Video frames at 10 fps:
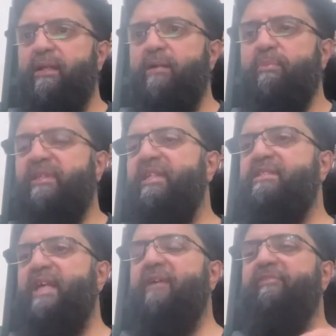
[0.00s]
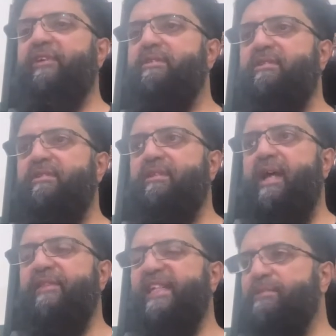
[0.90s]
But these efforts
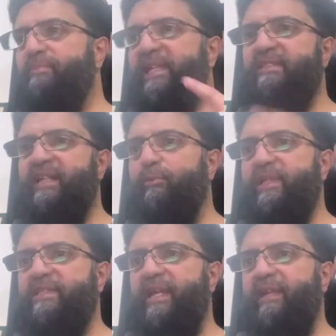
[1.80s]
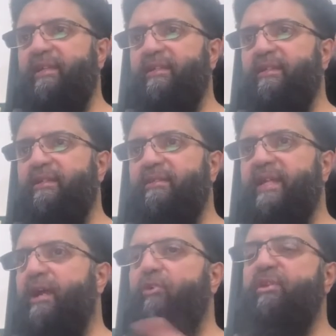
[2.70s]
and these means that we take,
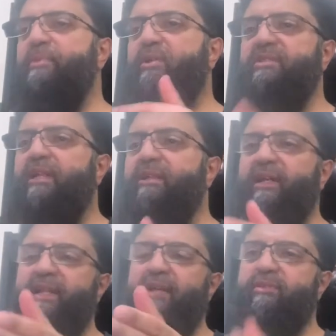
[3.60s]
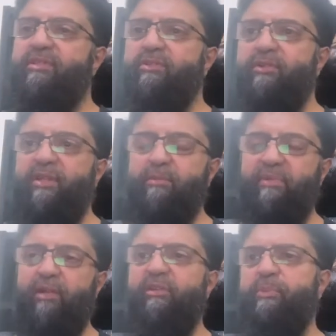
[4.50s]
they're only because Allah allowed us to do them.
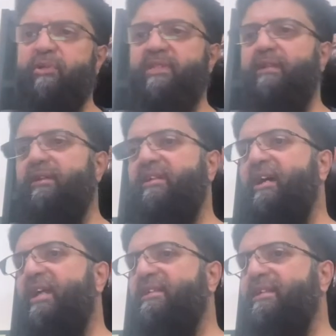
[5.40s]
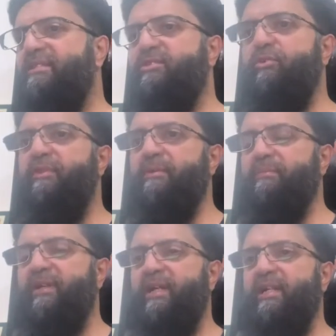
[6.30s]
They're only because Allah guided us to them,
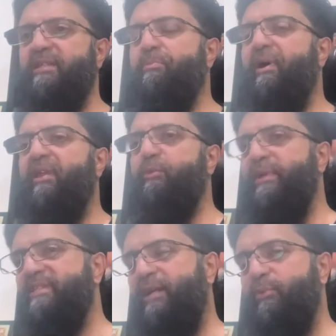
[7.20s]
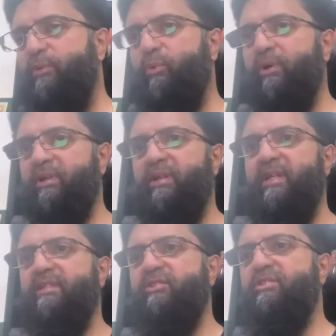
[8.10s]
the pathways that we walk
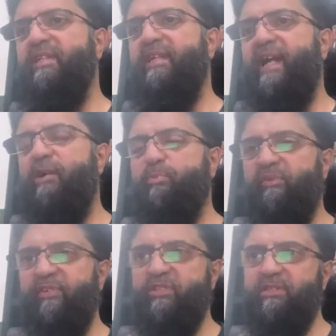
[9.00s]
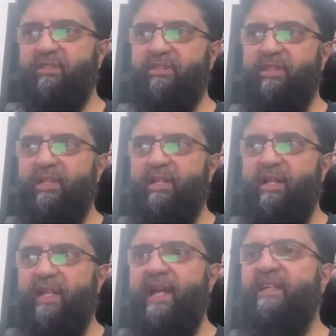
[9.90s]
to seek our provisions.
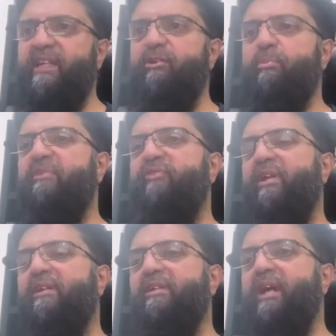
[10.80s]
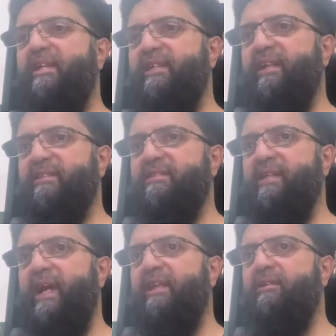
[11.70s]
And had it not been for Allah guiding us
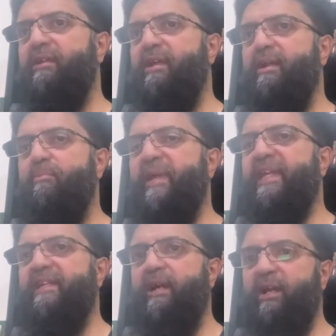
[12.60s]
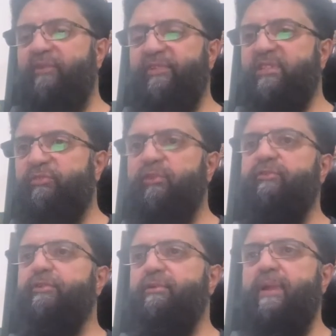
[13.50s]
and making our efforts
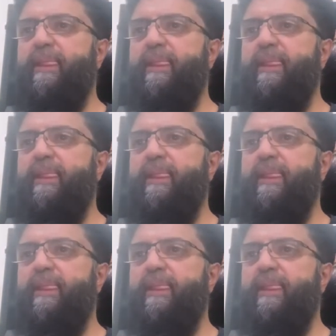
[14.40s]
fruitful,